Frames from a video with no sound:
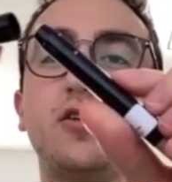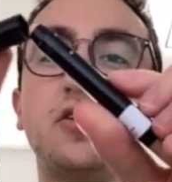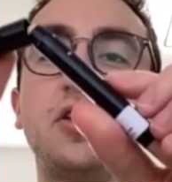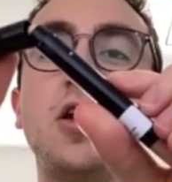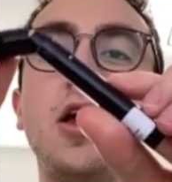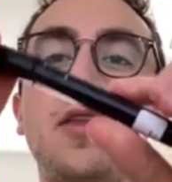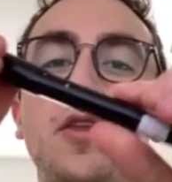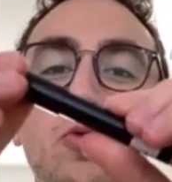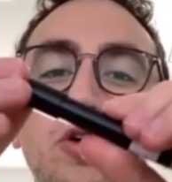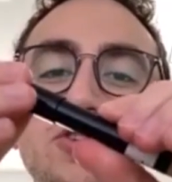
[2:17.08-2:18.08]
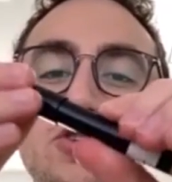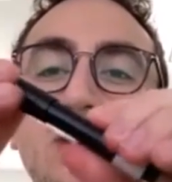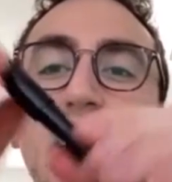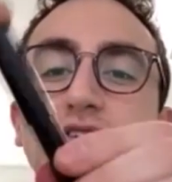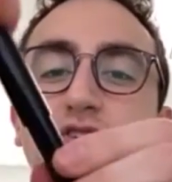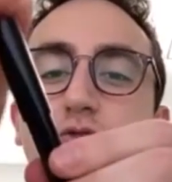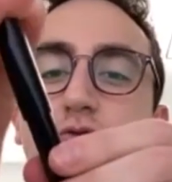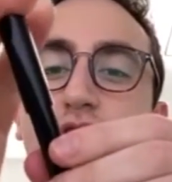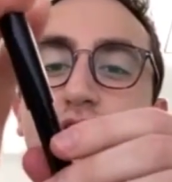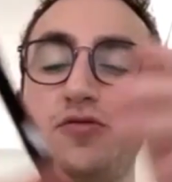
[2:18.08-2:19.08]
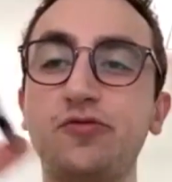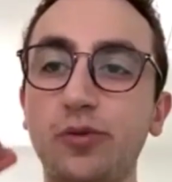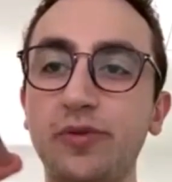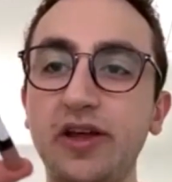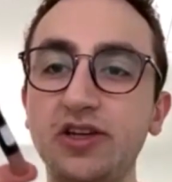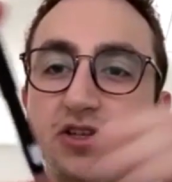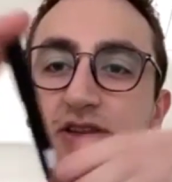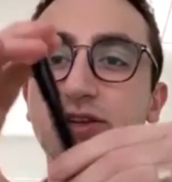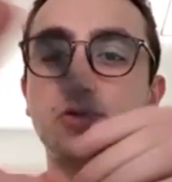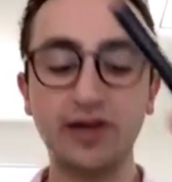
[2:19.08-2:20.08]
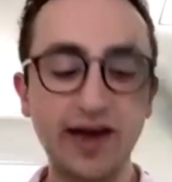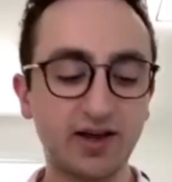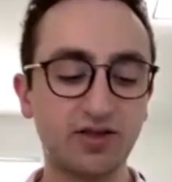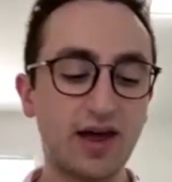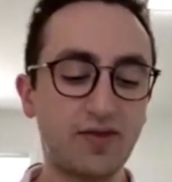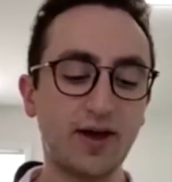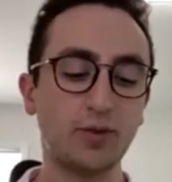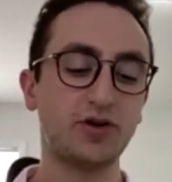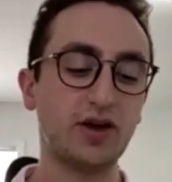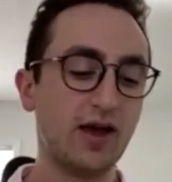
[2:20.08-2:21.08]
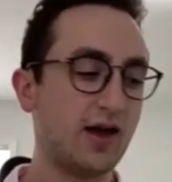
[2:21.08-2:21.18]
And then once you get to the formulation that you liked, then they would